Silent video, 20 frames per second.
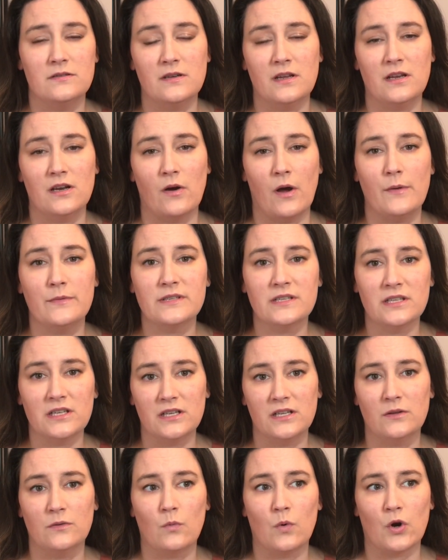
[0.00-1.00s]
I was a
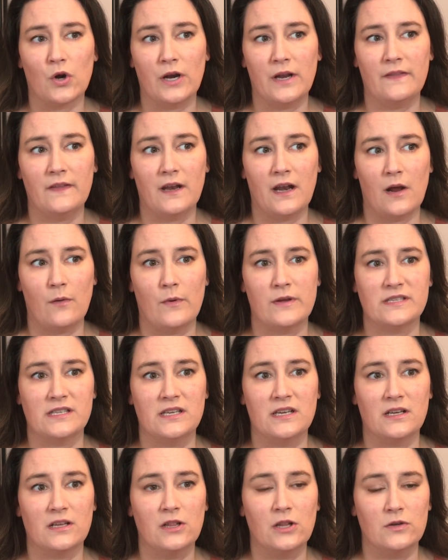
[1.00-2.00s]
little worried that I
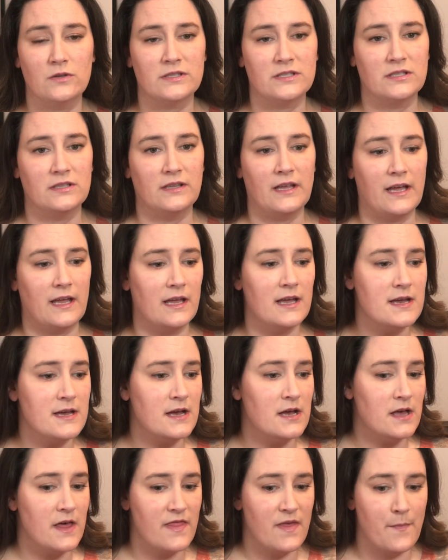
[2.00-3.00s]
wasn't close to like
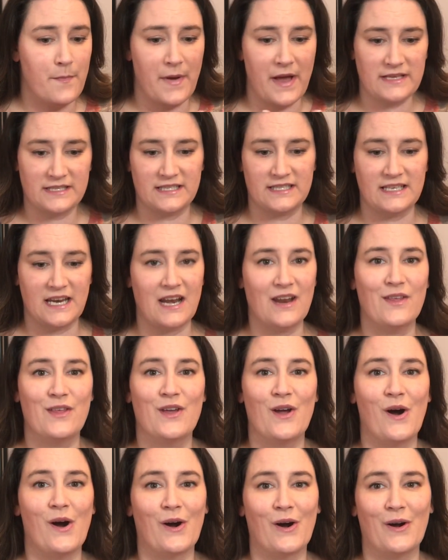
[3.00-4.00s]
the best
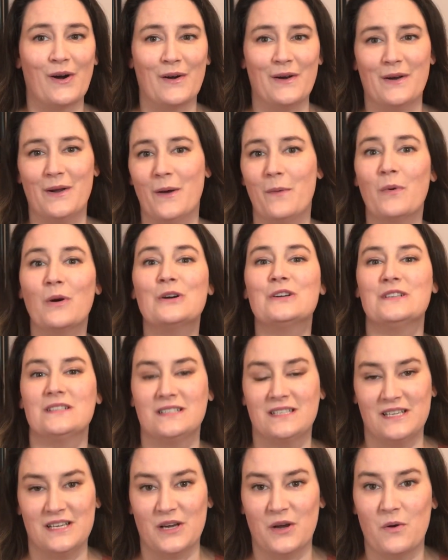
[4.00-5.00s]
state-of-the-art
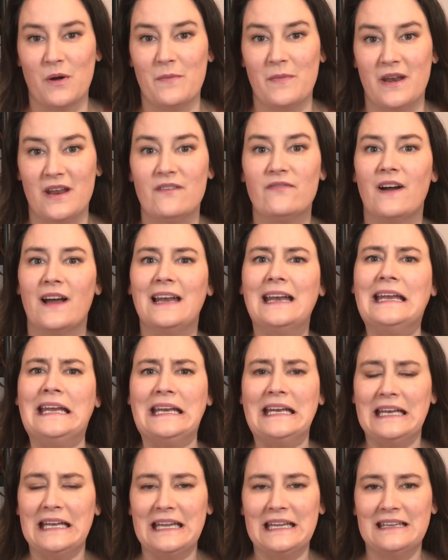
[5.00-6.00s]
emergency equipment if I
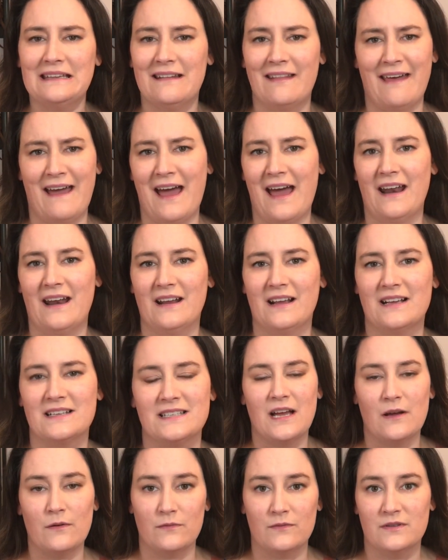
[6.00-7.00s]
needed that, because
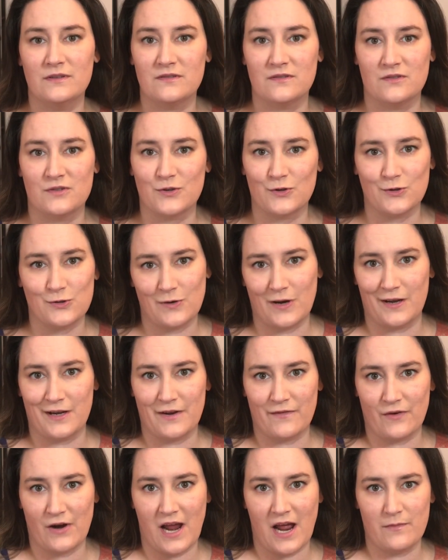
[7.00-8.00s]
this is a surgery I'd
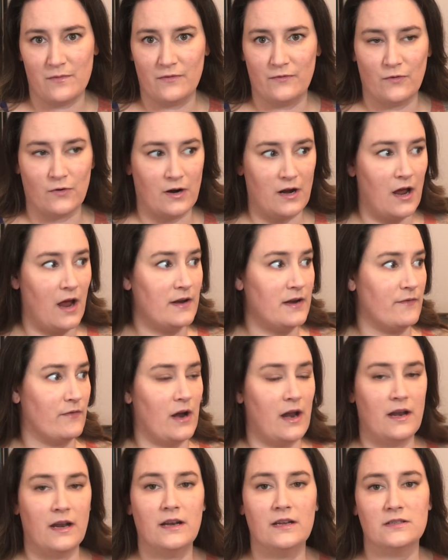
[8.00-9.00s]
never had before. I'd never
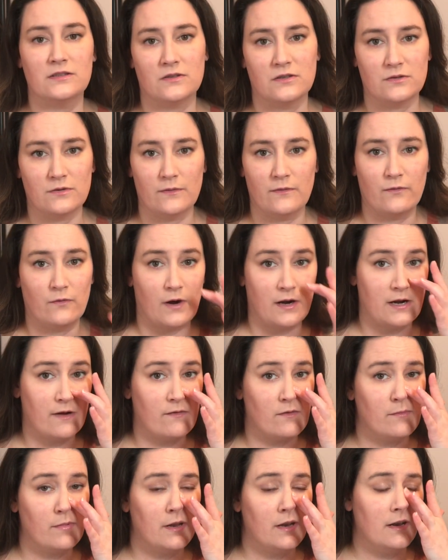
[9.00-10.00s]
had any surgery before. I'd never
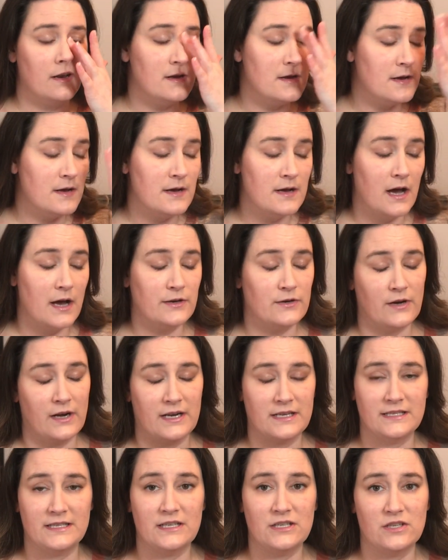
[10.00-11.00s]
been under
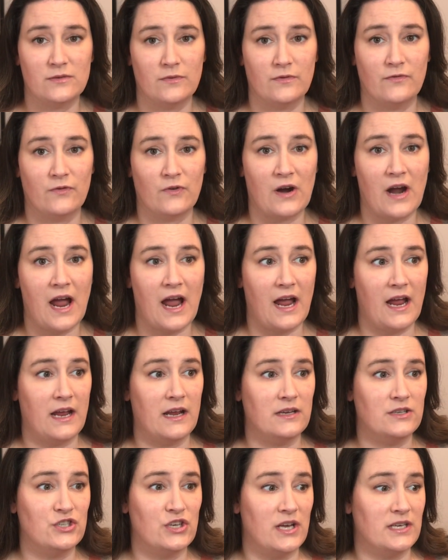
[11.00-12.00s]
anesthesia before. I
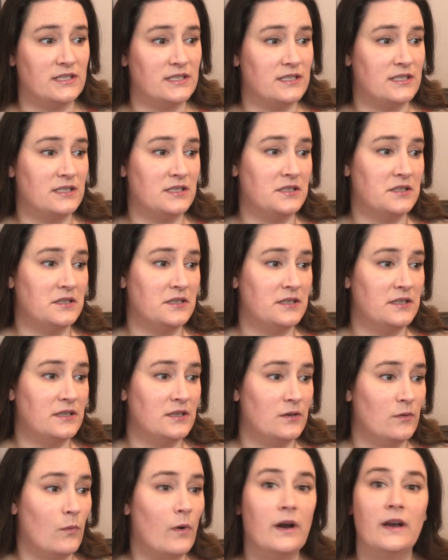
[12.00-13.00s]
just
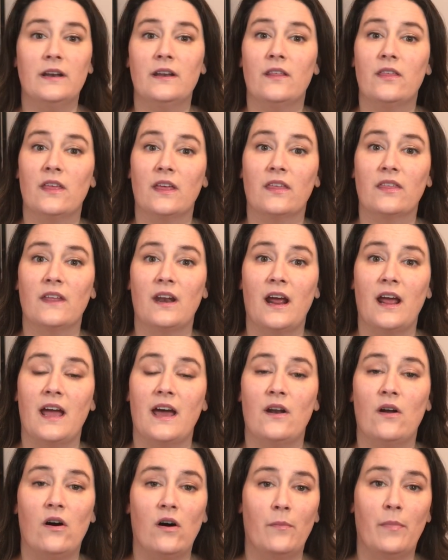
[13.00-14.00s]
wanted to think that I had
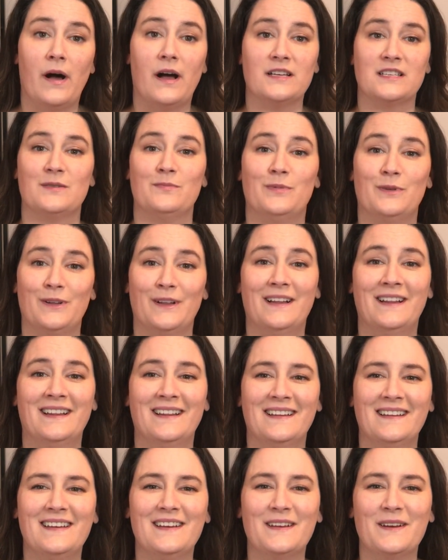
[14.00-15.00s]
all possible,
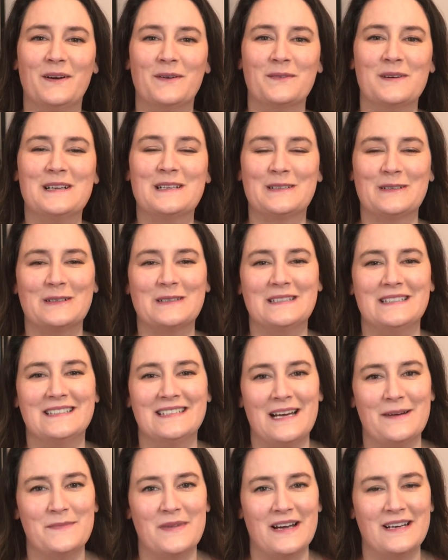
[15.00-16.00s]
resources
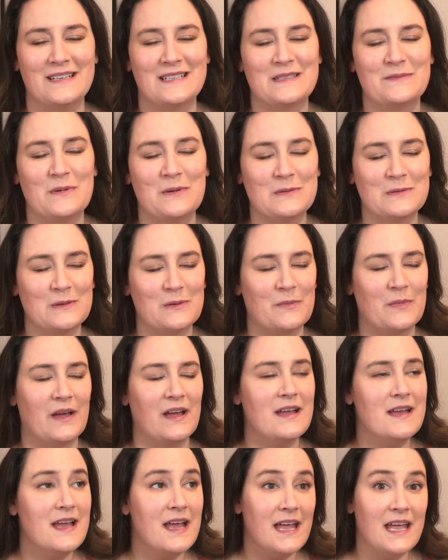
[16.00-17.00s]
at my disposal. But
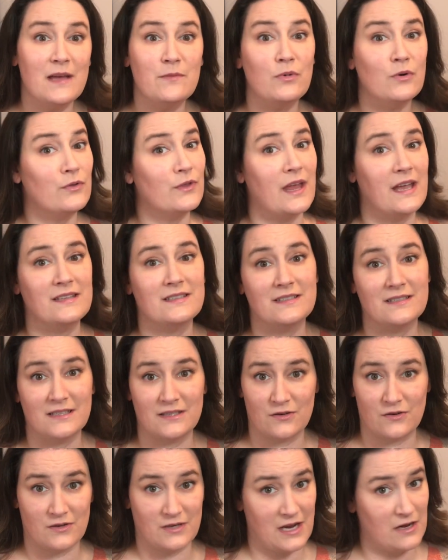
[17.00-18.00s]
in both cases, it
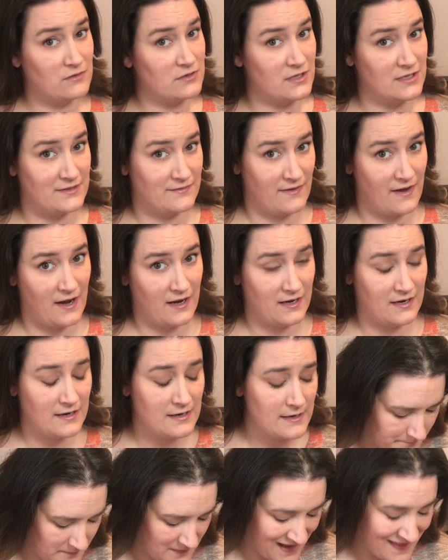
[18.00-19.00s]
turned out just fine.
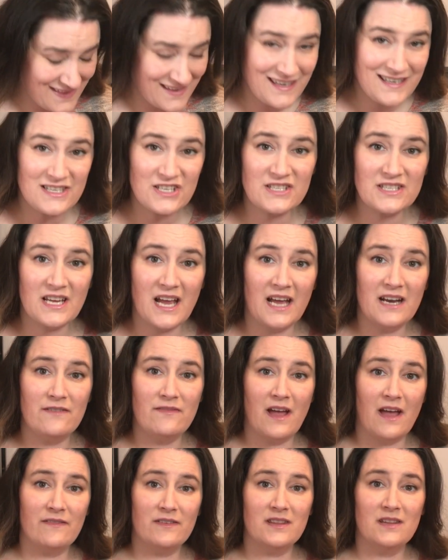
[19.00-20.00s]
And then just kind of
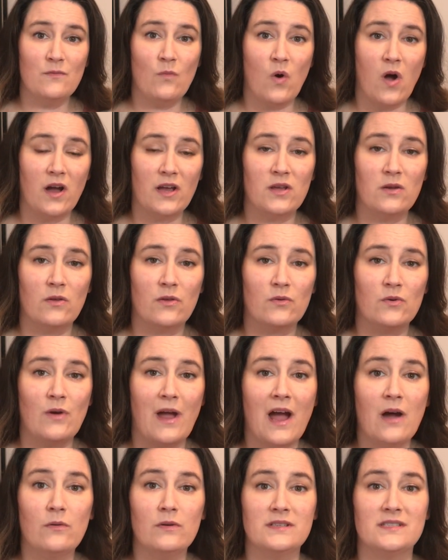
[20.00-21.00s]
having them walk you through,
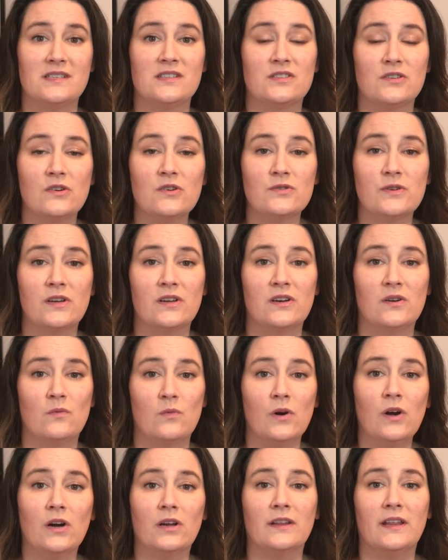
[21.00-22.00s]
how is the surgery going to
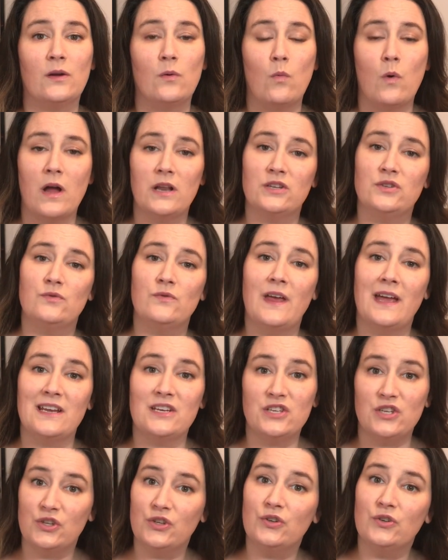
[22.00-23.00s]
work? Like, what do they
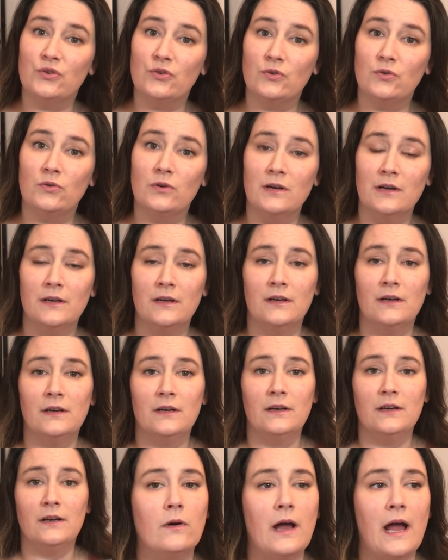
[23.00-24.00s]
do?
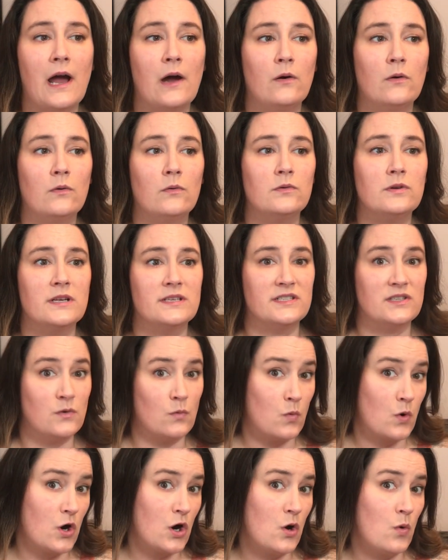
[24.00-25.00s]
How does it
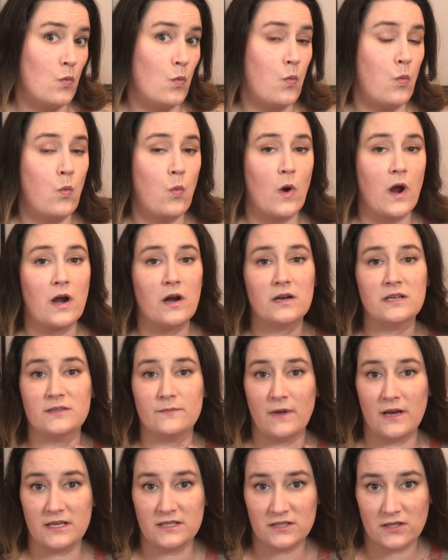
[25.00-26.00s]
work? Where is
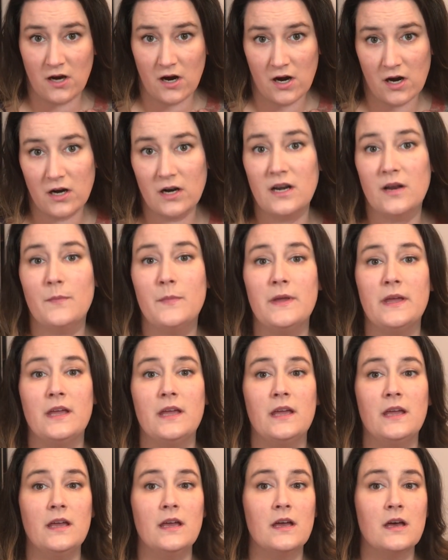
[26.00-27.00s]
my scar going to
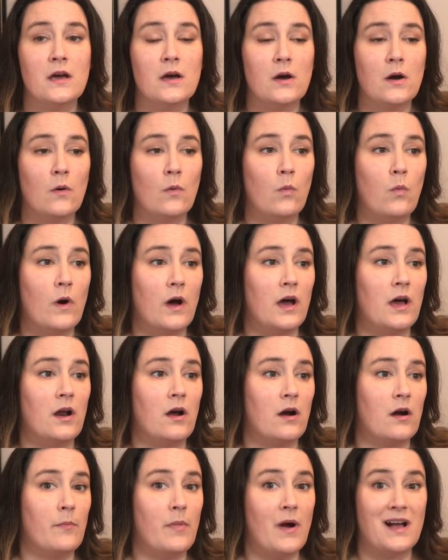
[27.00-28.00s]
be? What
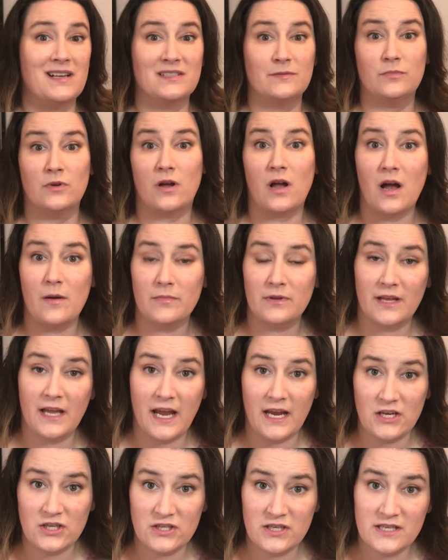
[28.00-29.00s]
are possible
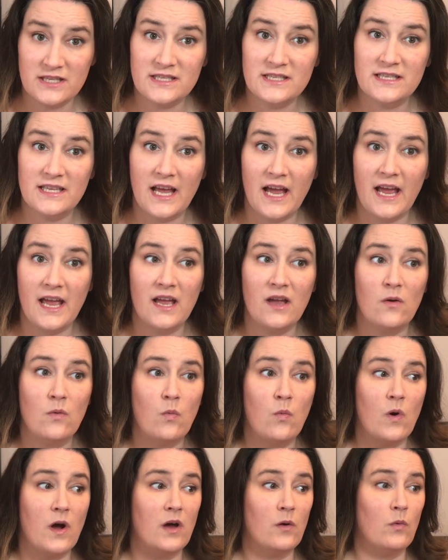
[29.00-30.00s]
complications like?
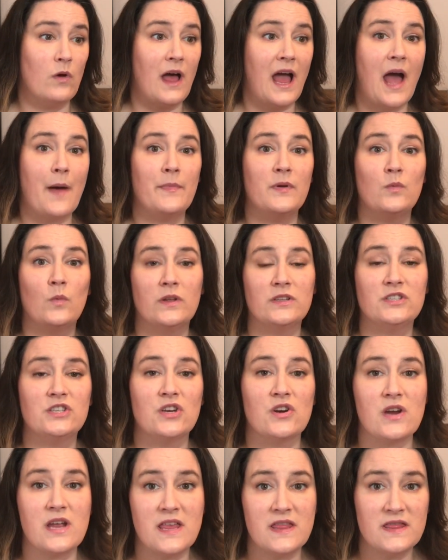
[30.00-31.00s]
What will happen once you're
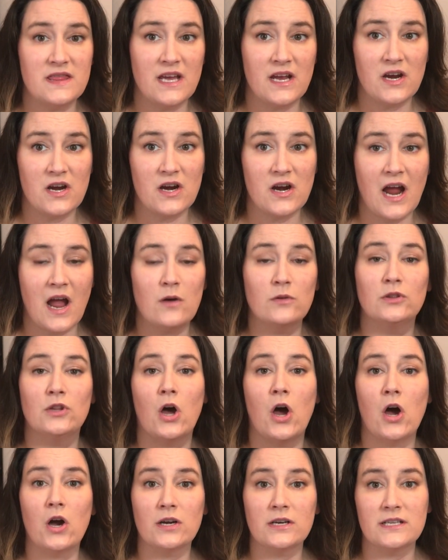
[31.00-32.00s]
in there? How
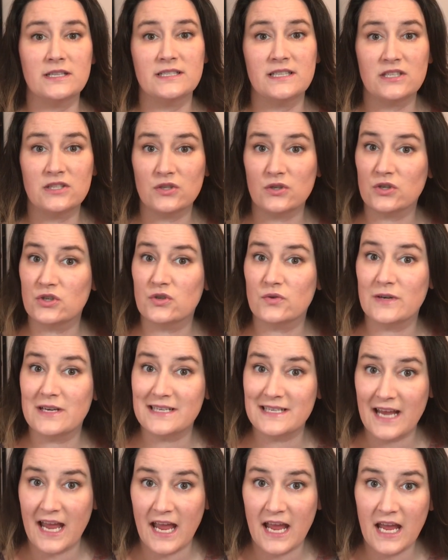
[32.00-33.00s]
long does the surgery
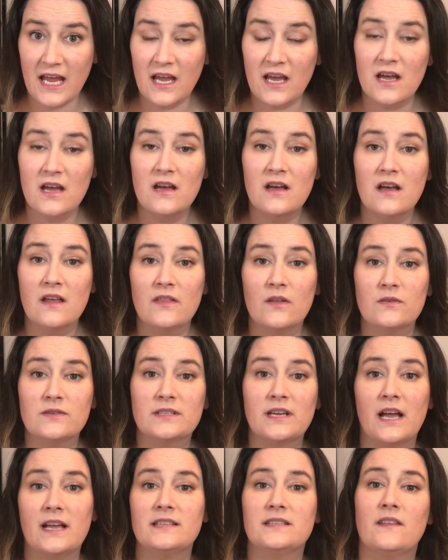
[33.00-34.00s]
take? Those
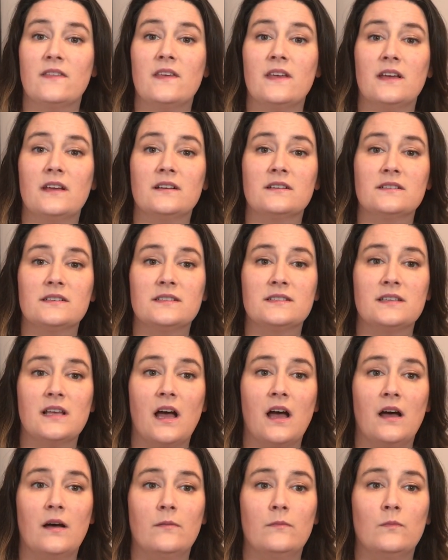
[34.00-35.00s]
kinds of things
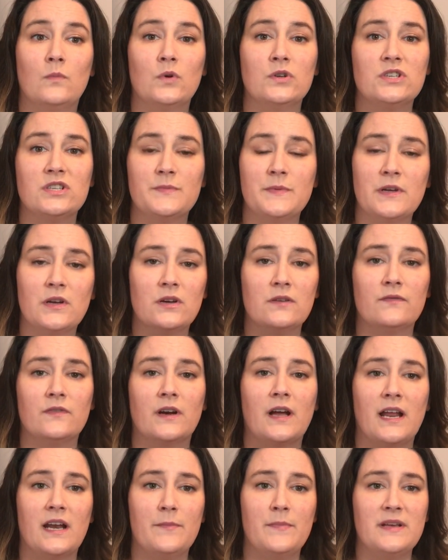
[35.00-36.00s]
will just be good for
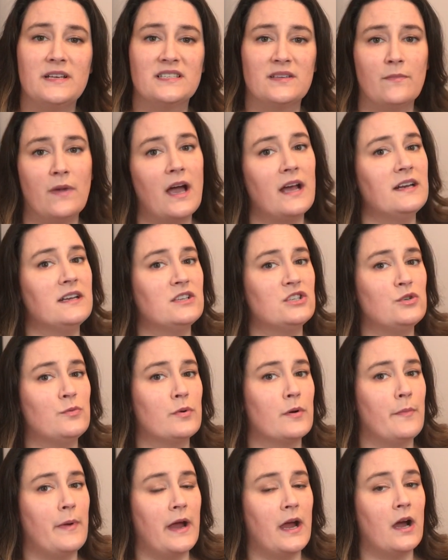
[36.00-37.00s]
kind of peace of mind as you
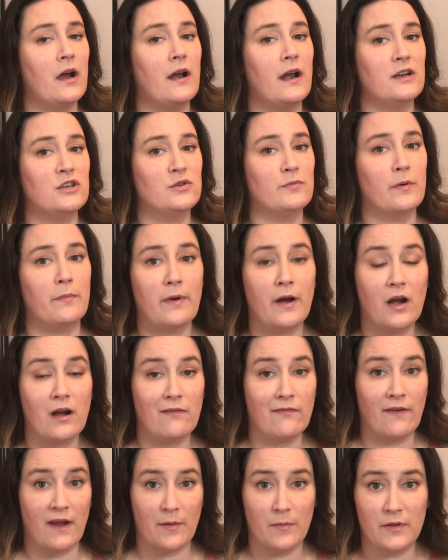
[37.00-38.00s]
prepare, and as you prepare your
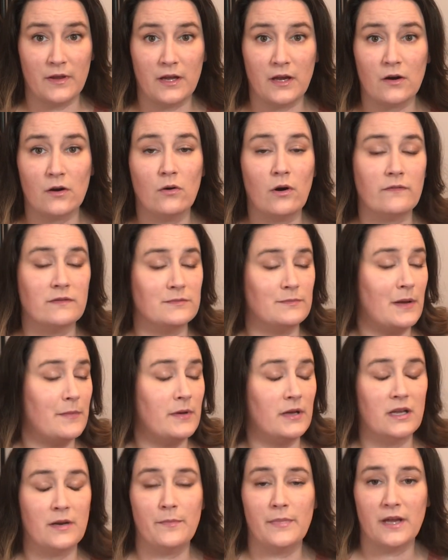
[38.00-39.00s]
family or whoever's maybe
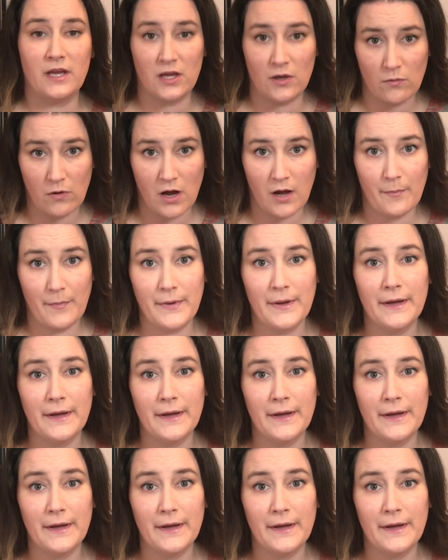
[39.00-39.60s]
going to pick you up.